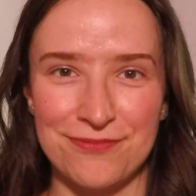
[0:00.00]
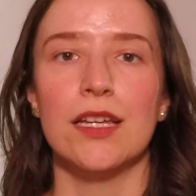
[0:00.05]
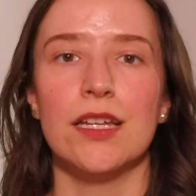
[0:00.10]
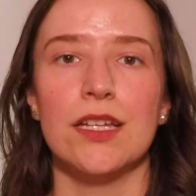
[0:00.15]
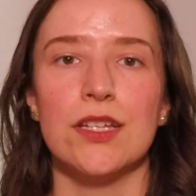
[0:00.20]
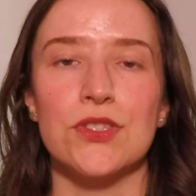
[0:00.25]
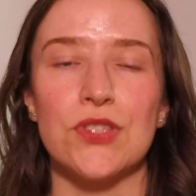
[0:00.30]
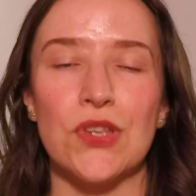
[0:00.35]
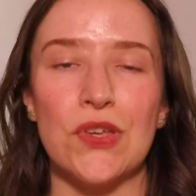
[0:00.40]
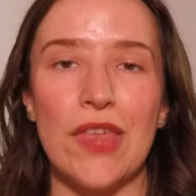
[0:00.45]

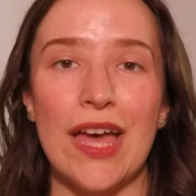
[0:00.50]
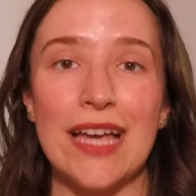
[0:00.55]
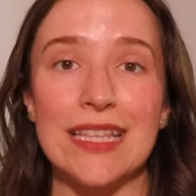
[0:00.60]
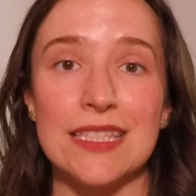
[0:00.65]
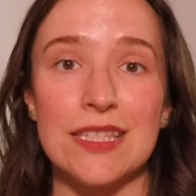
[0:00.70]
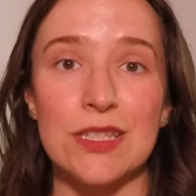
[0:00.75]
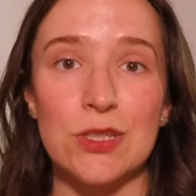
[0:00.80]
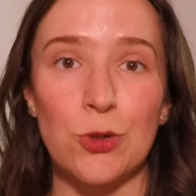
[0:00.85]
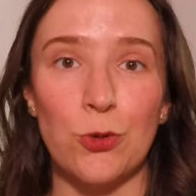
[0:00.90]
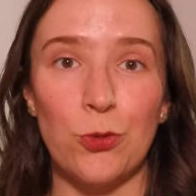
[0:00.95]
So that
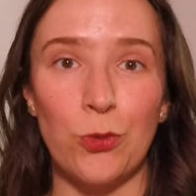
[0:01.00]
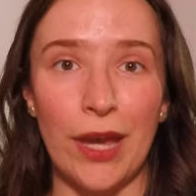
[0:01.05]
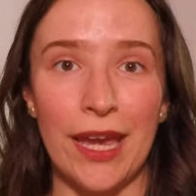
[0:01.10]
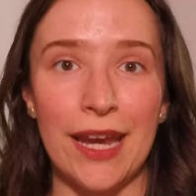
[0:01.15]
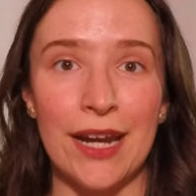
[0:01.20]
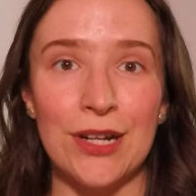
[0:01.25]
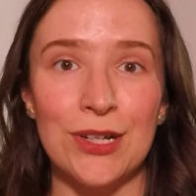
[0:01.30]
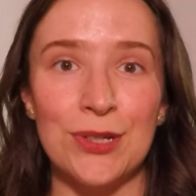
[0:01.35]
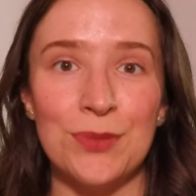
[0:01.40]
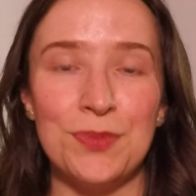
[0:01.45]

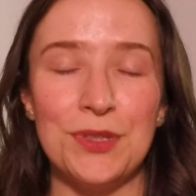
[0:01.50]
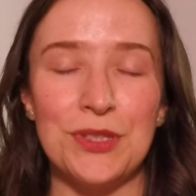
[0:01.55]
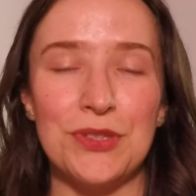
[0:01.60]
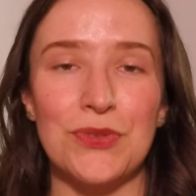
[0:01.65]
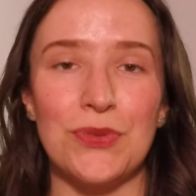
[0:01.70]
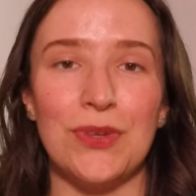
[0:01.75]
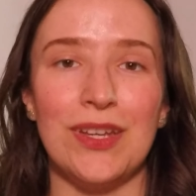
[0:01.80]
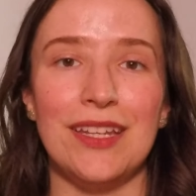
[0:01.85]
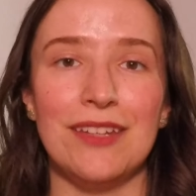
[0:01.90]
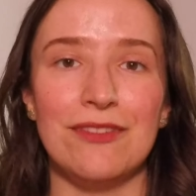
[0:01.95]
square
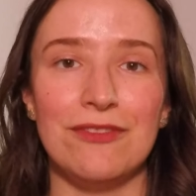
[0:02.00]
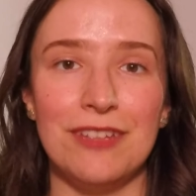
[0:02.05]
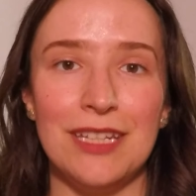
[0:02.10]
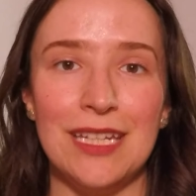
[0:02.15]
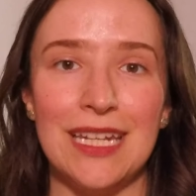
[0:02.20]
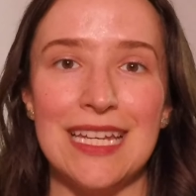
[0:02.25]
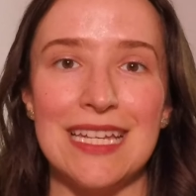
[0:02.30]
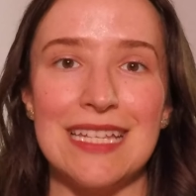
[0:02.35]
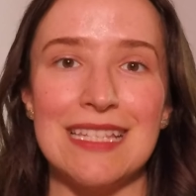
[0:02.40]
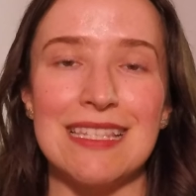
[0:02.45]
between
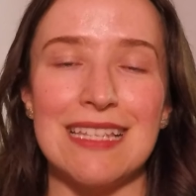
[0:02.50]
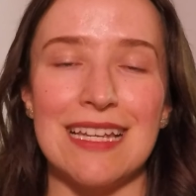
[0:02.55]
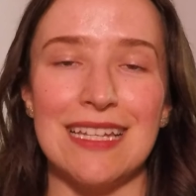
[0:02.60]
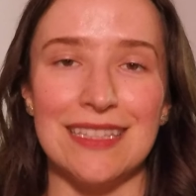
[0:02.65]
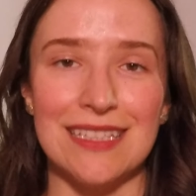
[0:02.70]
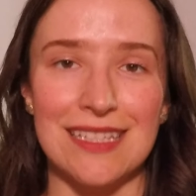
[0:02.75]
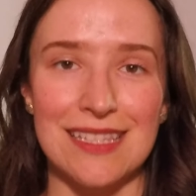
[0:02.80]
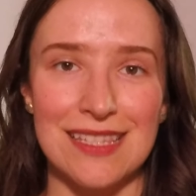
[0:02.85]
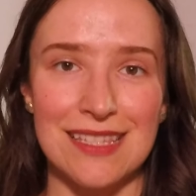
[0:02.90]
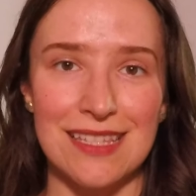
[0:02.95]
Venus
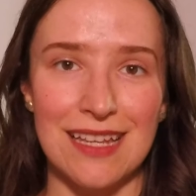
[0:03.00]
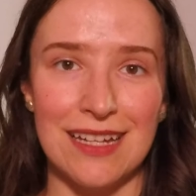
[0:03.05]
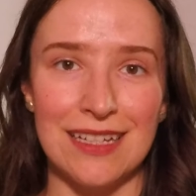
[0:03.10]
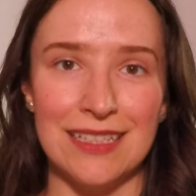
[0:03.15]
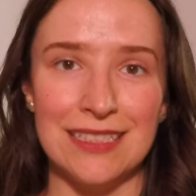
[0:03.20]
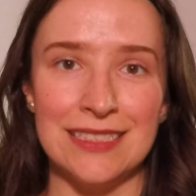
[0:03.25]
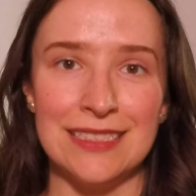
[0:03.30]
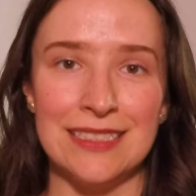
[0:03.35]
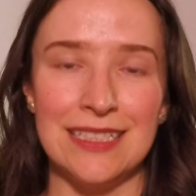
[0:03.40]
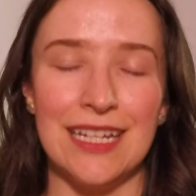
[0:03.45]
and the
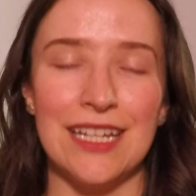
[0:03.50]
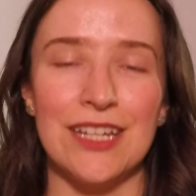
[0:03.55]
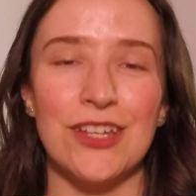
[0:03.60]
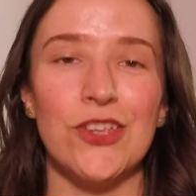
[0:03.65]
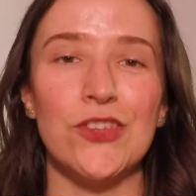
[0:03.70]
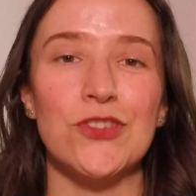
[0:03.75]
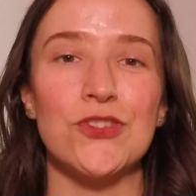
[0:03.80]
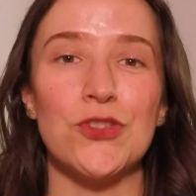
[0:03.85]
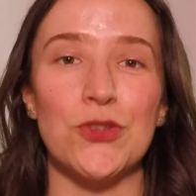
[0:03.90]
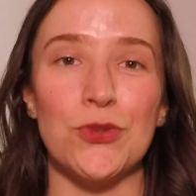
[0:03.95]
Sun
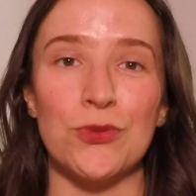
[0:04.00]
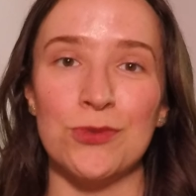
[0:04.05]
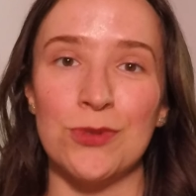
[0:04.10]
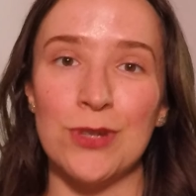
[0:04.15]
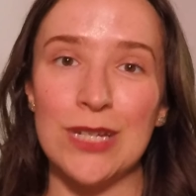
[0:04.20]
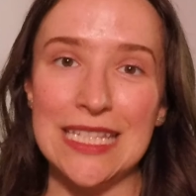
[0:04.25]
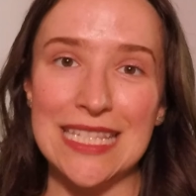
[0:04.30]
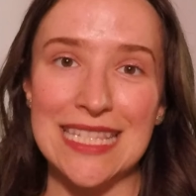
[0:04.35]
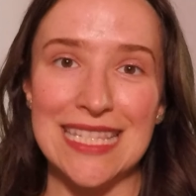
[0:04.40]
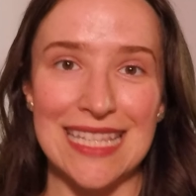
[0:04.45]

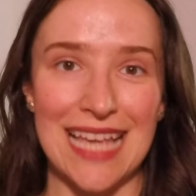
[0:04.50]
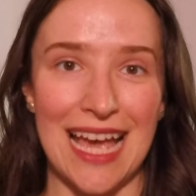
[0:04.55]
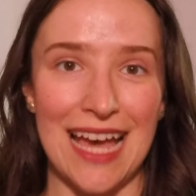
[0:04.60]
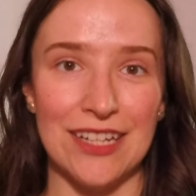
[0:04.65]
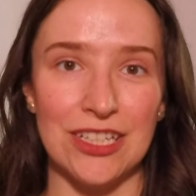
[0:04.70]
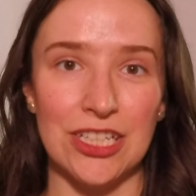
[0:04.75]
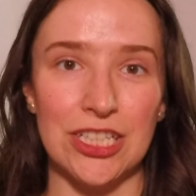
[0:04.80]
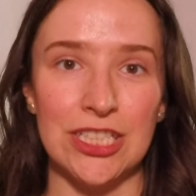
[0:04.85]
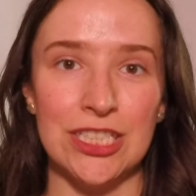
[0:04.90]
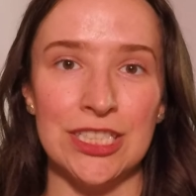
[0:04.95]
to
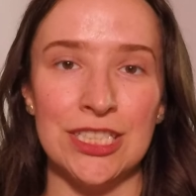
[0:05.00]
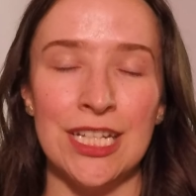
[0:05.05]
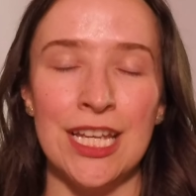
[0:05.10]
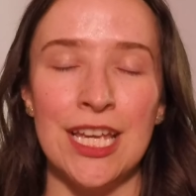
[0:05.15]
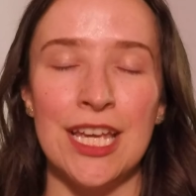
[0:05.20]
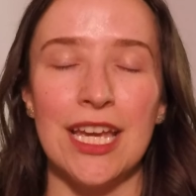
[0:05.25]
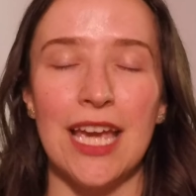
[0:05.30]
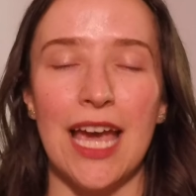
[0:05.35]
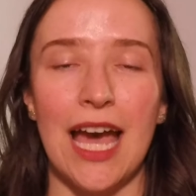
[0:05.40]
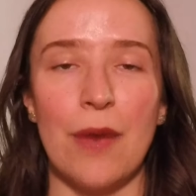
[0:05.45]
Saturn
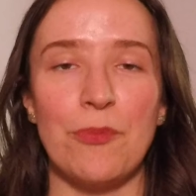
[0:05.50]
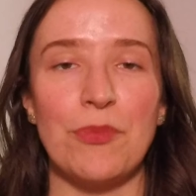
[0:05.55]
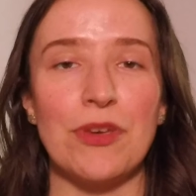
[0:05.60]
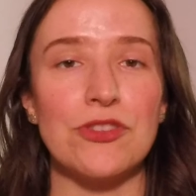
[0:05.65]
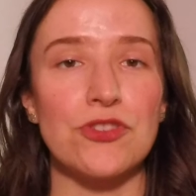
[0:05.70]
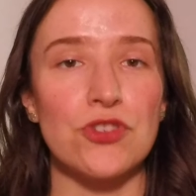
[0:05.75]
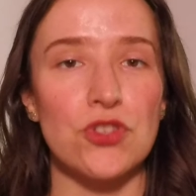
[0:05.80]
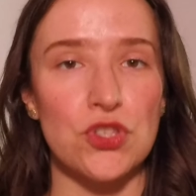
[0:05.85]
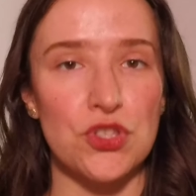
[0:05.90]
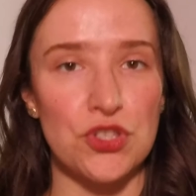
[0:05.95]

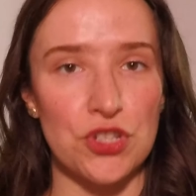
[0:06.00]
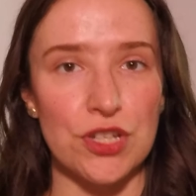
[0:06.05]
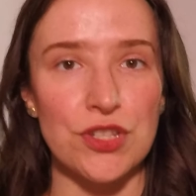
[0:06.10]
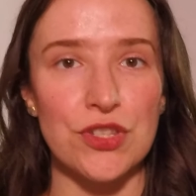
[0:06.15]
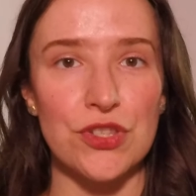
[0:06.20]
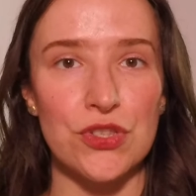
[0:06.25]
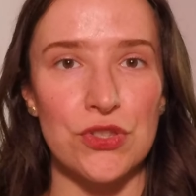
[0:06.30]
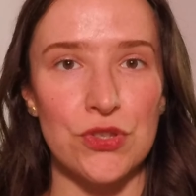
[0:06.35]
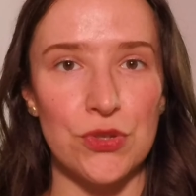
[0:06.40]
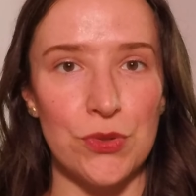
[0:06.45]
happens
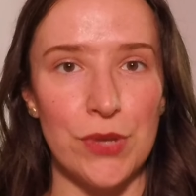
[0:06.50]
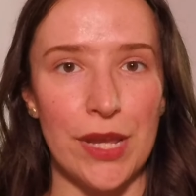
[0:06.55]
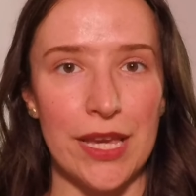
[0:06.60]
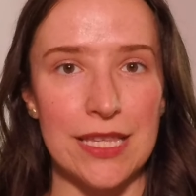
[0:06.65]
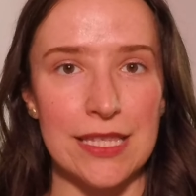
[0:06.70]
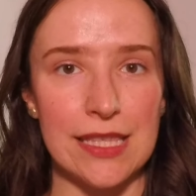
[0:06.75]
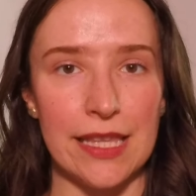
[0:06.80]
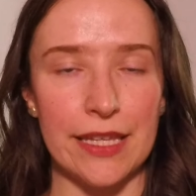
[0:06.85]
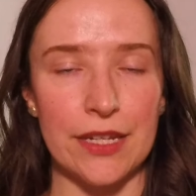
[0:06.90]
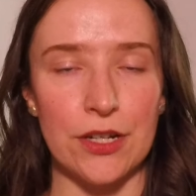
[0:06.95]
just two
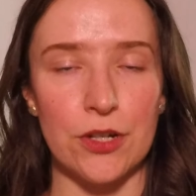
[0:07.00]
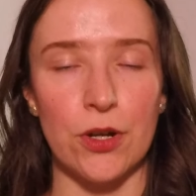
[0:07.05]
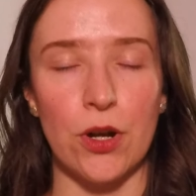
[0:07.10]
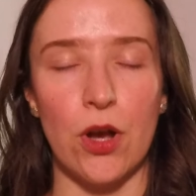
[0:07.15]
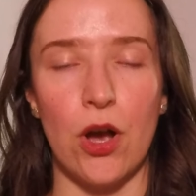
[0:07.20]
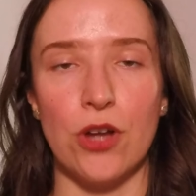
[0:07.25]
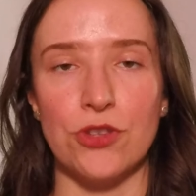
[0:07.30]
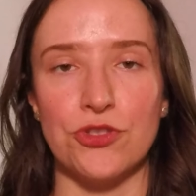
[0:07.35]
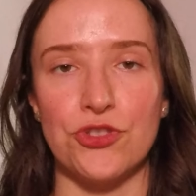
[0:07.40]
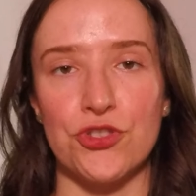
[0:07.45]
days later
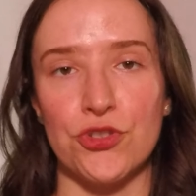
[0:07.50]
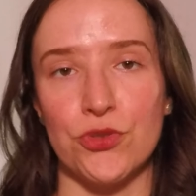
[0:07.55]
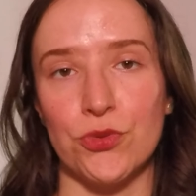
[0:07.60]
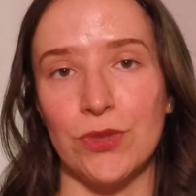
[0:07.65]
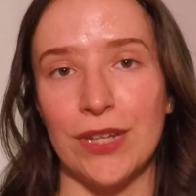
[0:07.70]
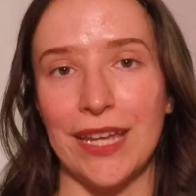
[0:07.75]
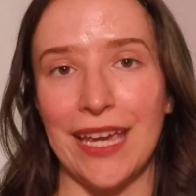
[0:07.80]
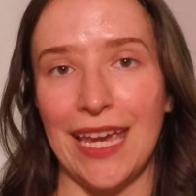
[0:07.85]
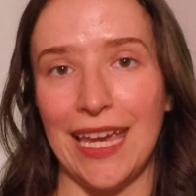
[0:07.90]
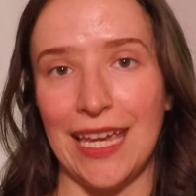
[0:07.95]
on
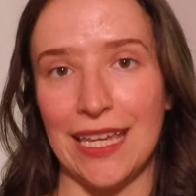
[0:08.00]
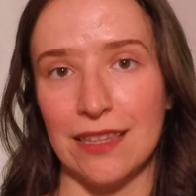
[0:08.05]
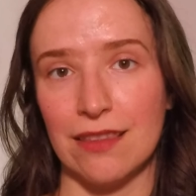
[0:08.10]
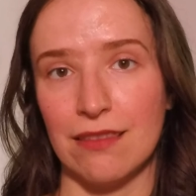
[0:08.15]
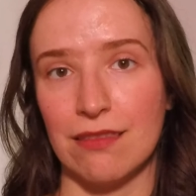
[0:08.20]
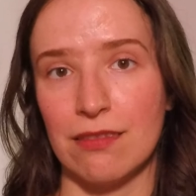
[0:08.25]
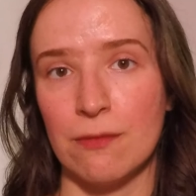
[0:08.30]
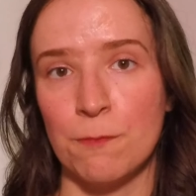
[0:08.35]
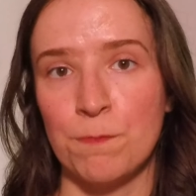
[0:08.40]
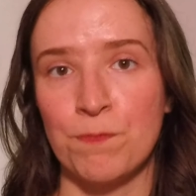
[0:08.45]
June
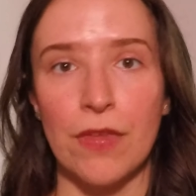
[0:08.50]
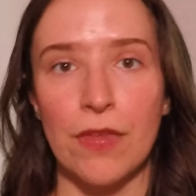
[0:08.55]
eighth.